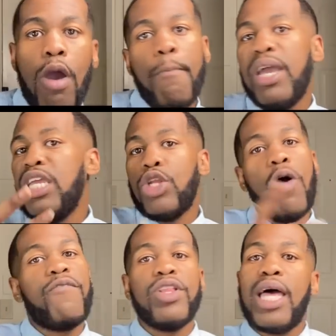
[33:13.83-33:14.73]
but he
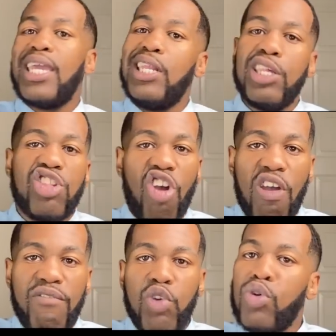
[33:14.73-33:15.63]
don't feel like he
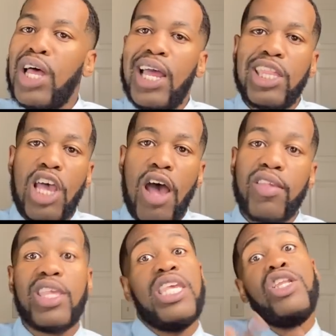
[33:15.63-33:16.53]
deserve you a lot of times
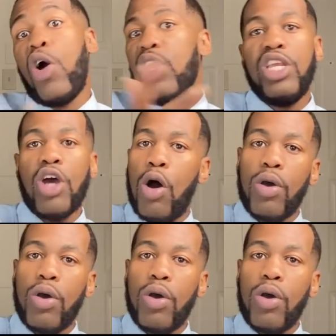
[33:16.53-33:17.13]
because he know he don't,